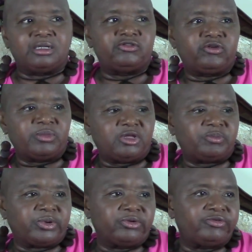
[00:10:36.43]
from this
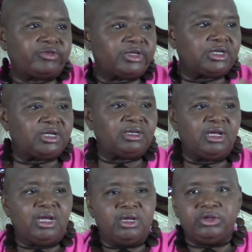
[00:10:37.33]
person, and,
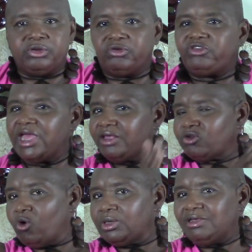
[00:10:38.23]
she has
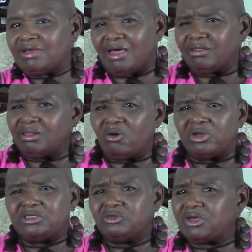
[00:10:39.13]
all these other
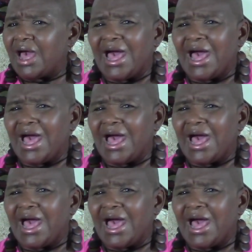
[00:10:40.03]
lawsuits.